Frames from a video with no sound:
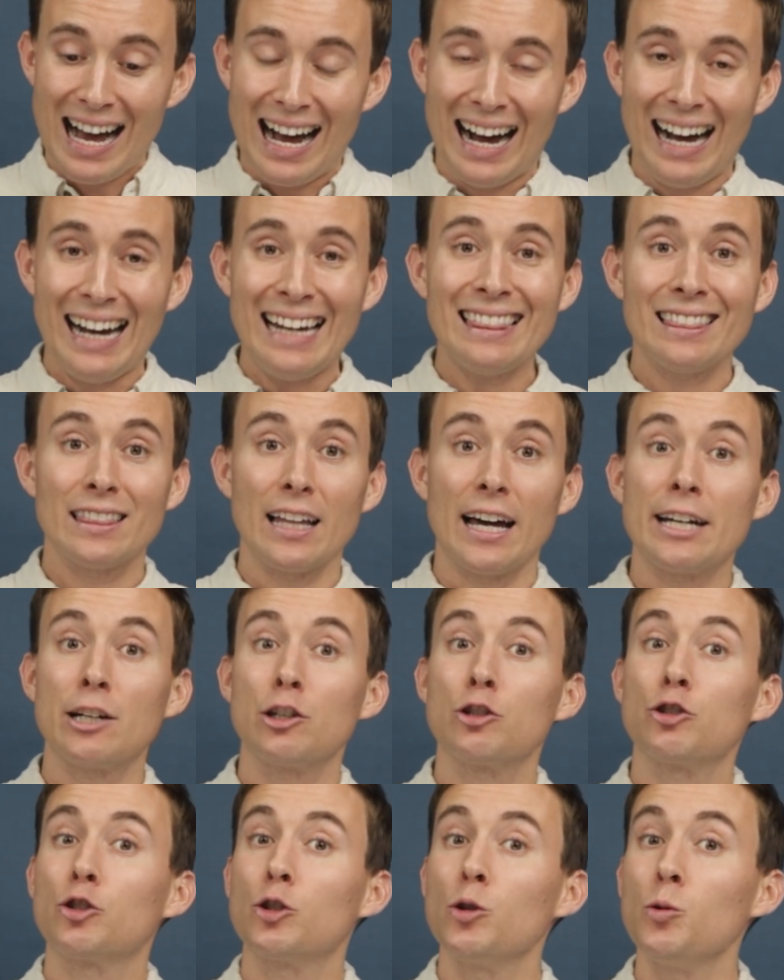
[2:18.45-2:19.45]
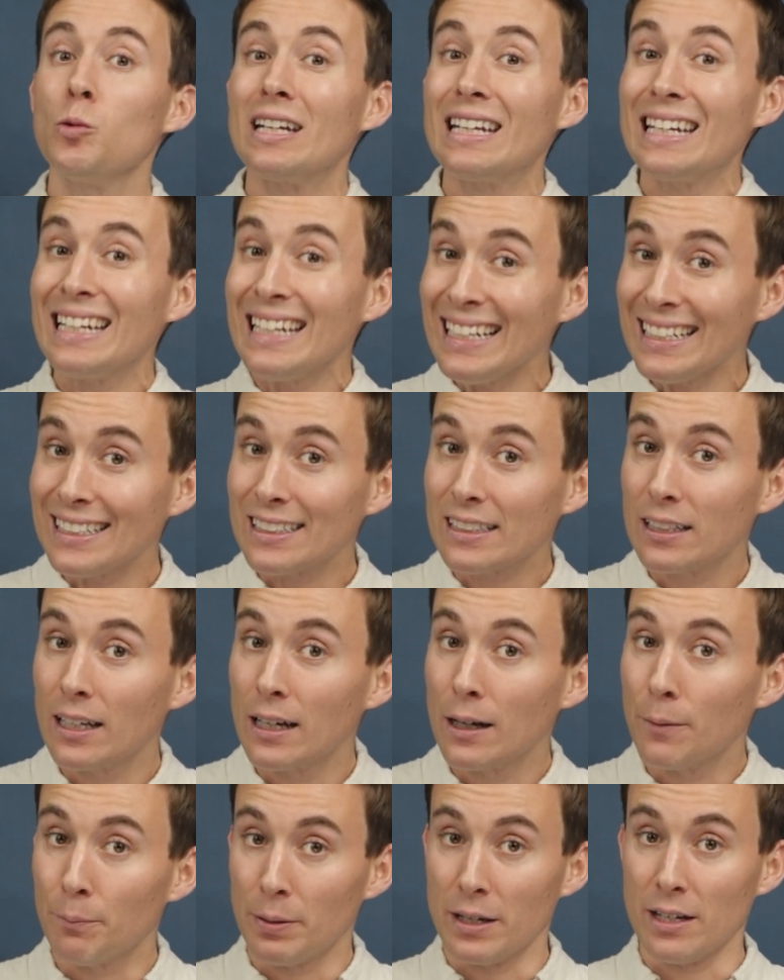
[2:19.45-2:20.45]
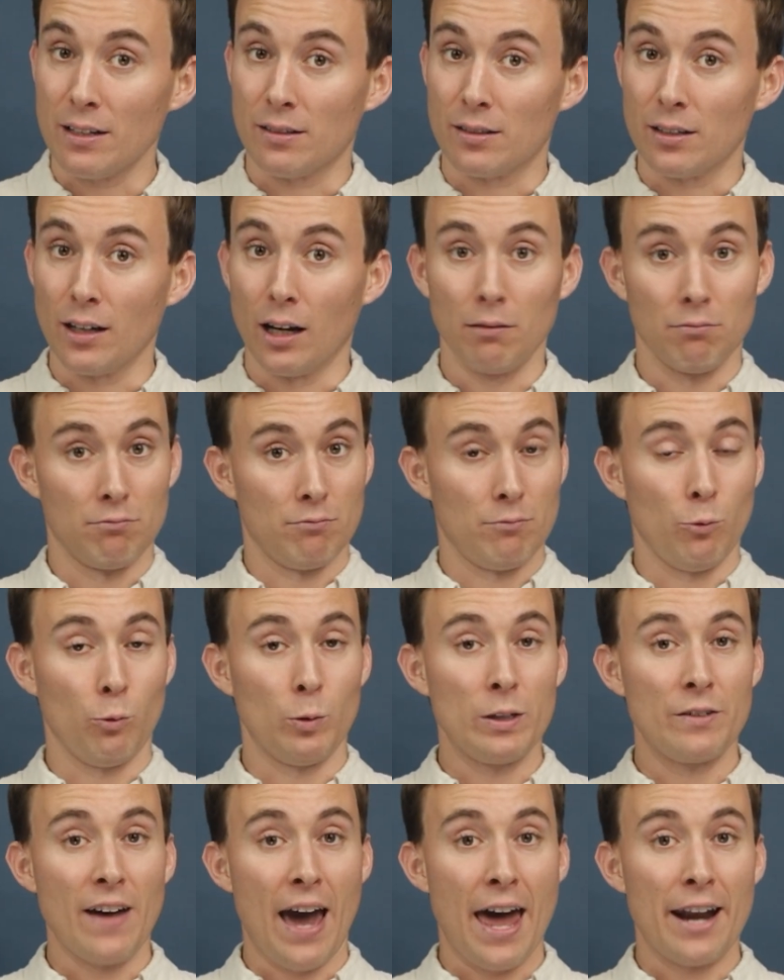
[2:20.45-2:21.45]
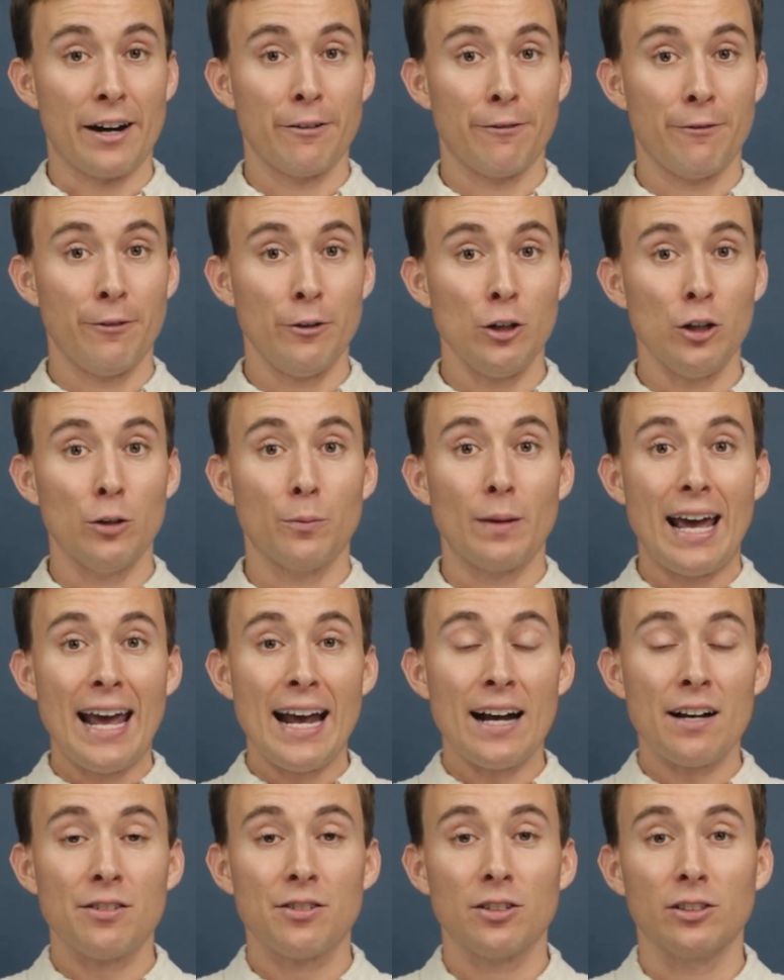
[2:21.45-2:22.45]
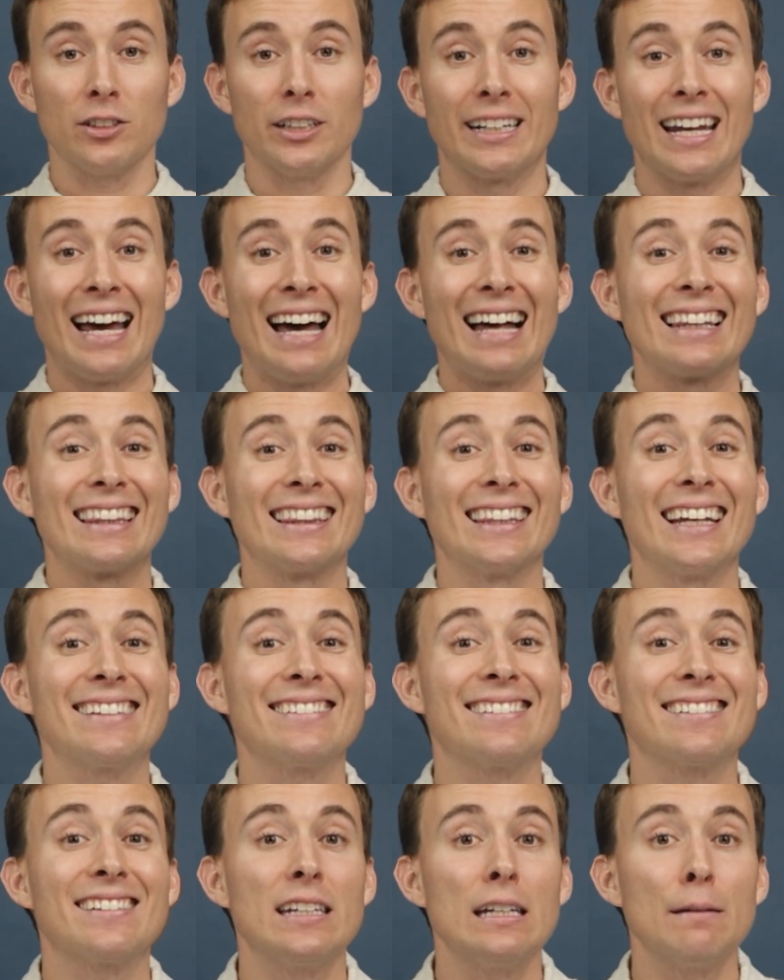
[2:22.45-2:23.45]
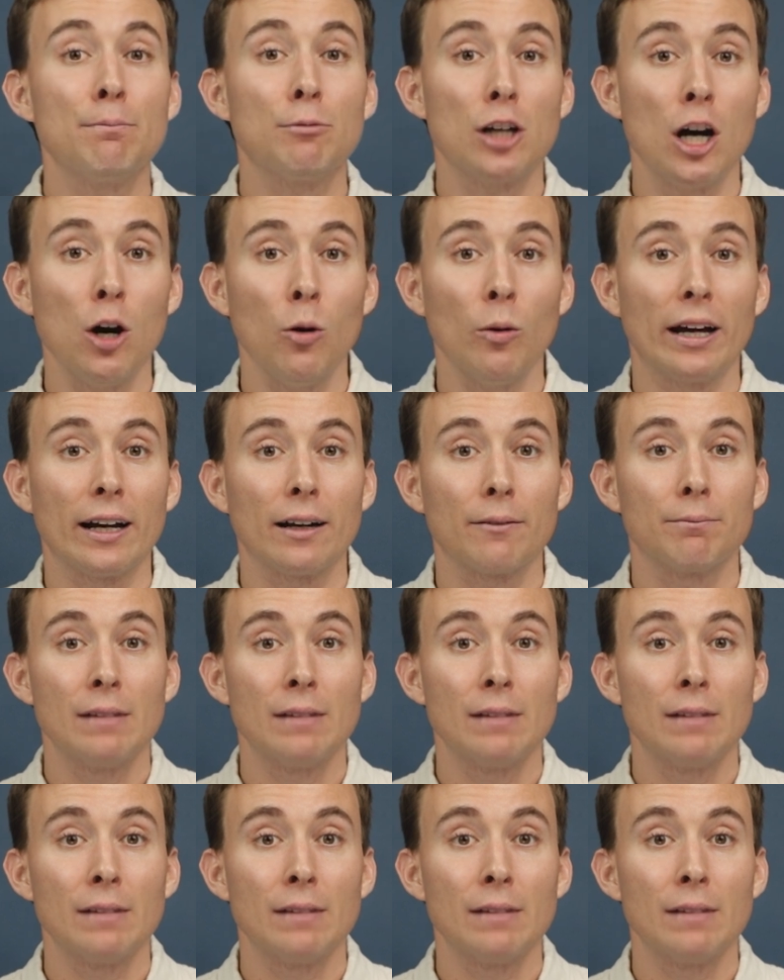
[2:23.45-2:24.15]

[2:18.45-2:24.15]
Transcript: I like to eat pizza. We've added a verb. Excellent. Let's keep going.